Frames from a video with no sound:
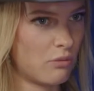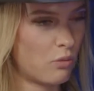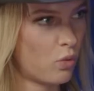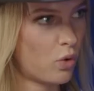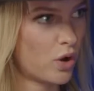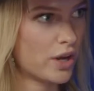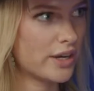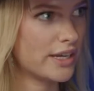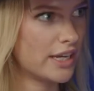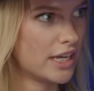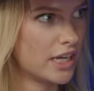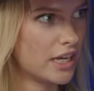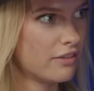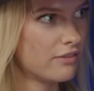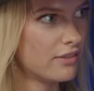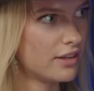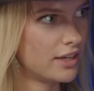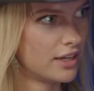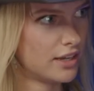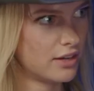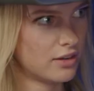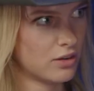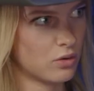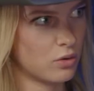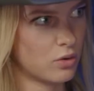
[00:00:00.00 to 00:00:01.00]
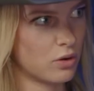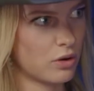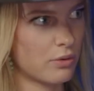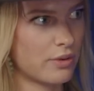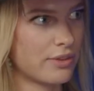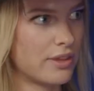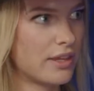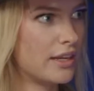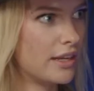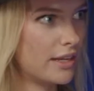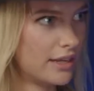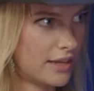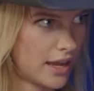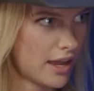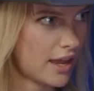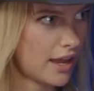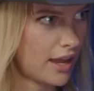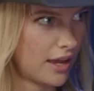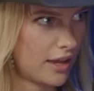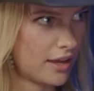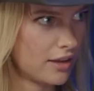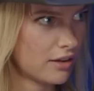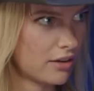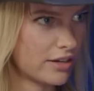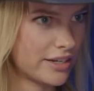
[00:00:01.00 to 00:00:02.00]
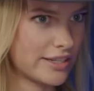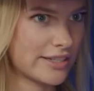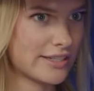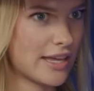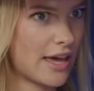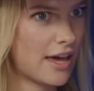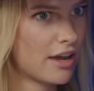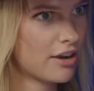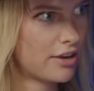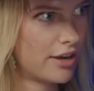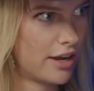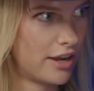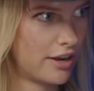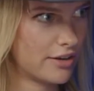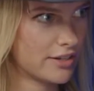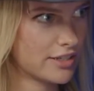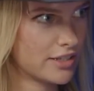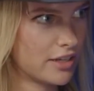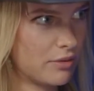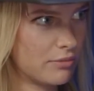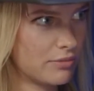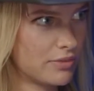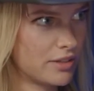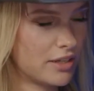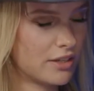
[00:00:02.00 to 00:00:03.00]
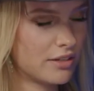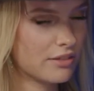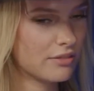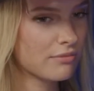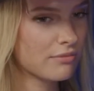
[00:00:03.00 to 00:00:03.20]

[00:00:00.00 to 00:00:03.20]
one evening or within a day on a Saturday or something.